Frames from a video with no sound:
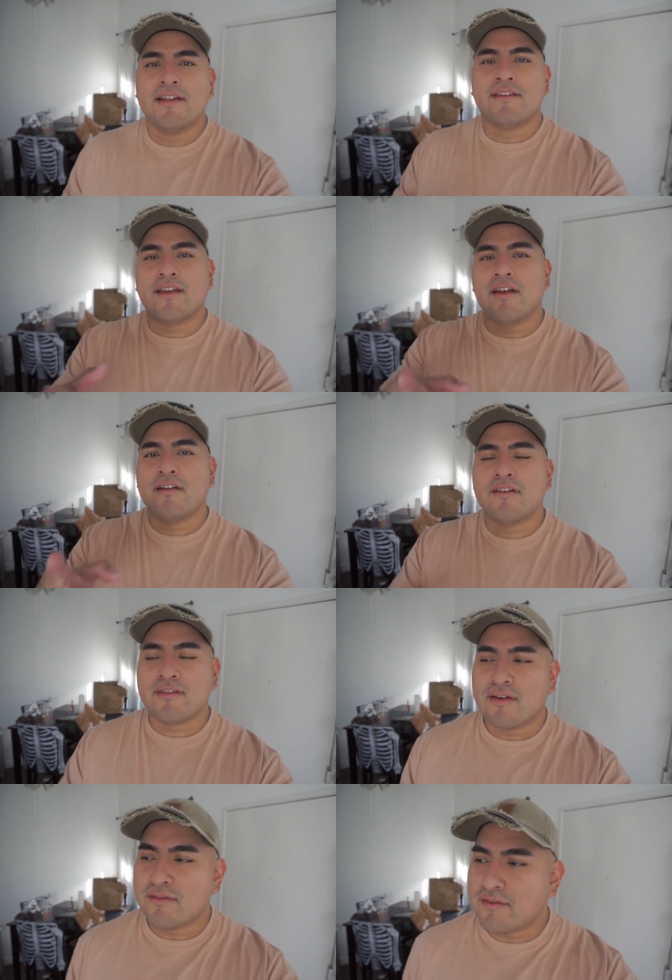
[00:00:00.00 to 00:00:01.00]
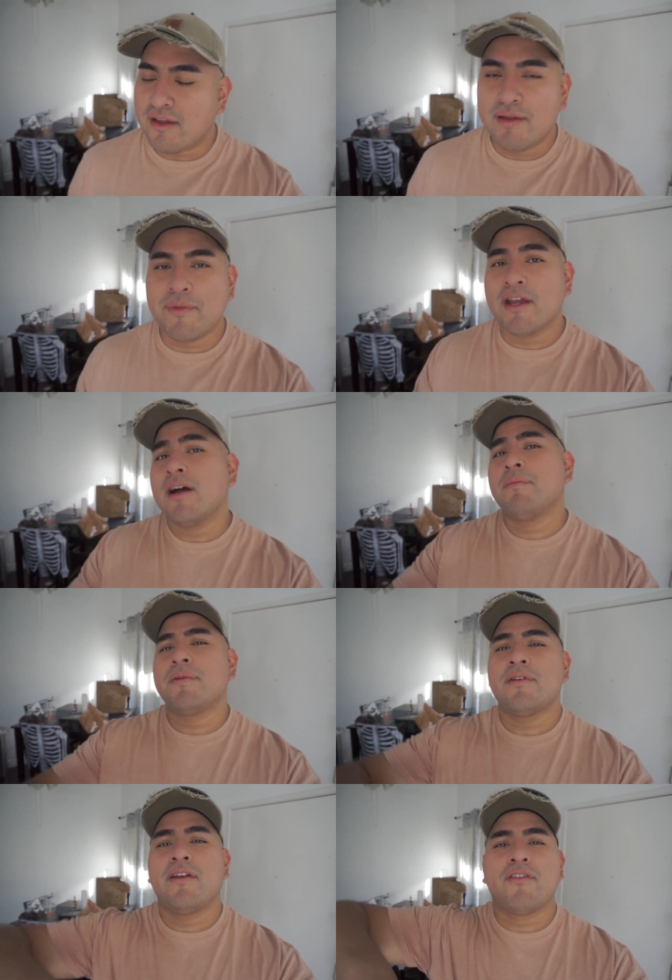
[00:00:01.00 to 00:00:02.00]
Take care of yourselves. Hit me up
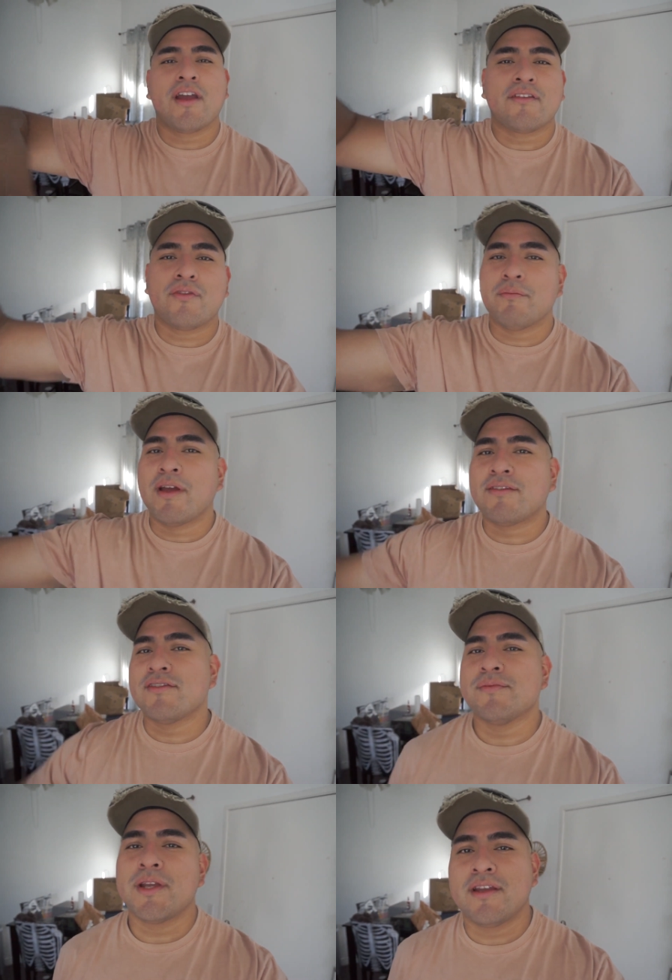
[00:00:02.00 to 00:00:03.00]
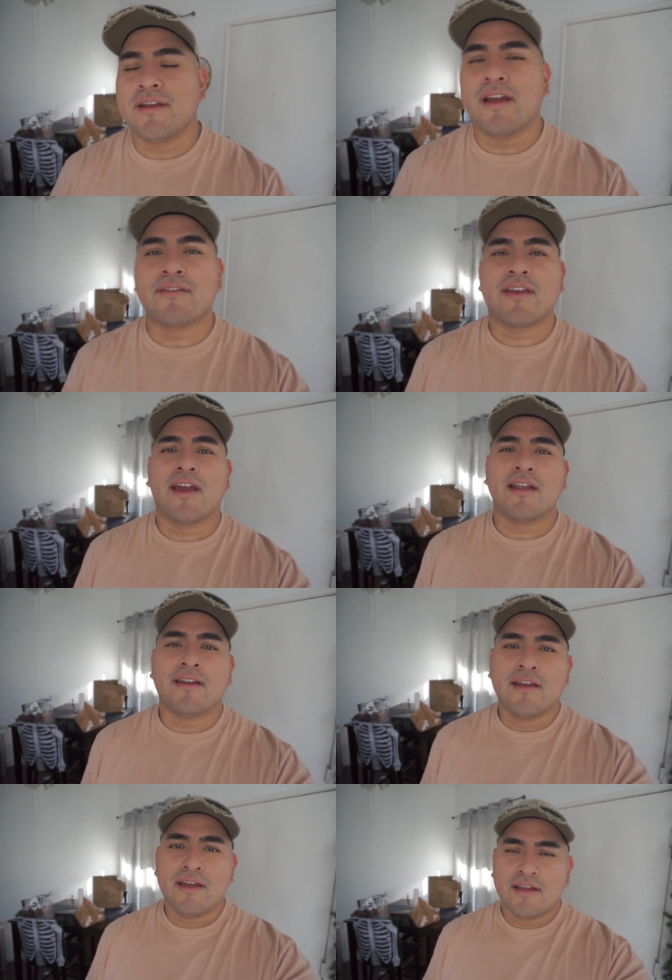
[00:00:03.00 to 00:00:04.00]
if you guys want to message me. You guys
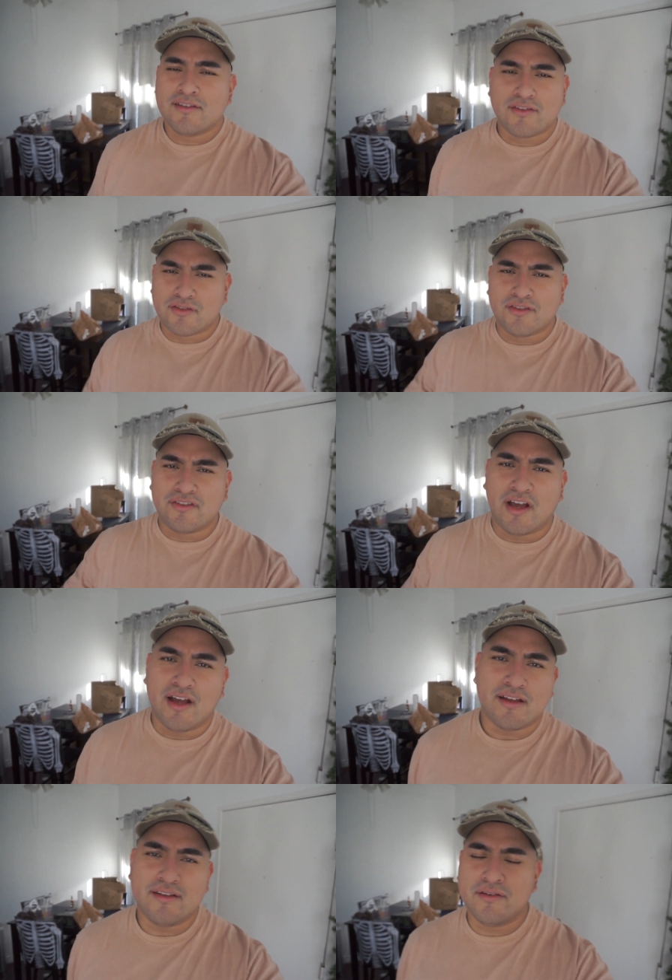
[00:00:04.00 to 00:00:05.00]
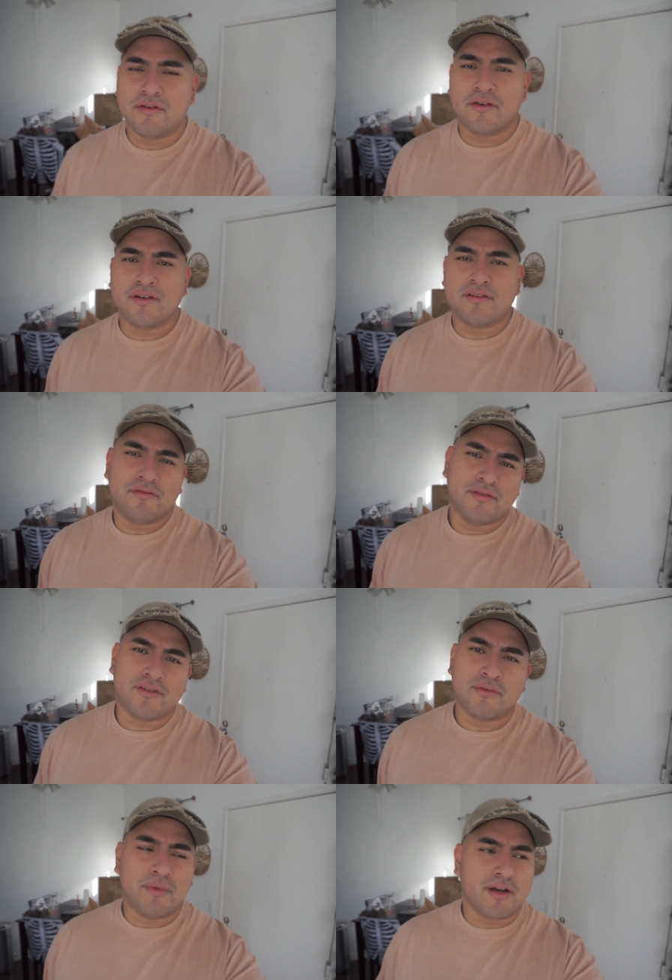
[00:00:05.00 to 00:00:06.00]
can just to talk or
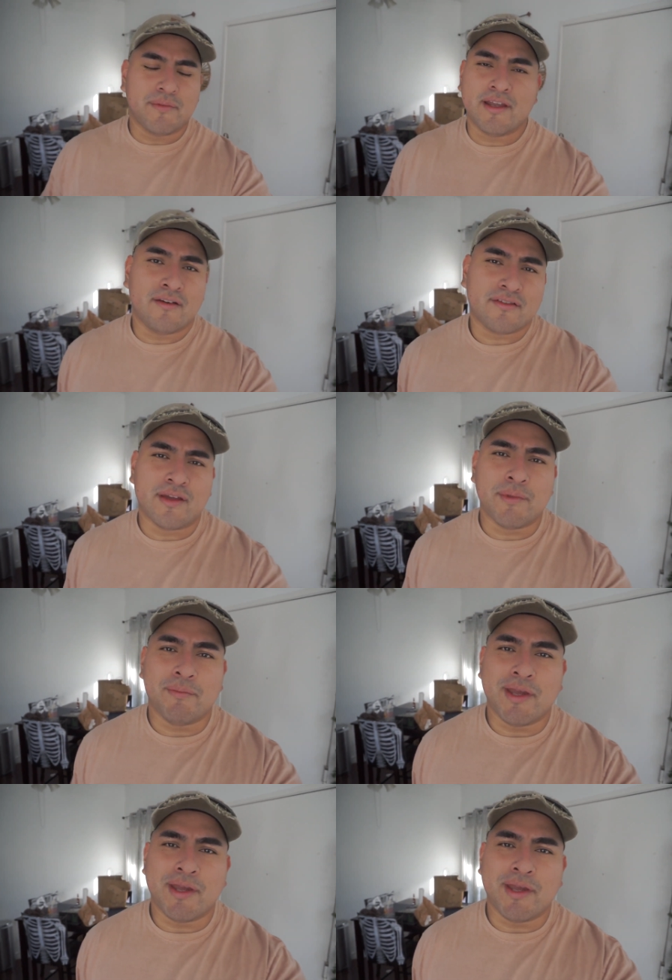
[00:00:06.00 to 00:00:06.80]
to bug me or send me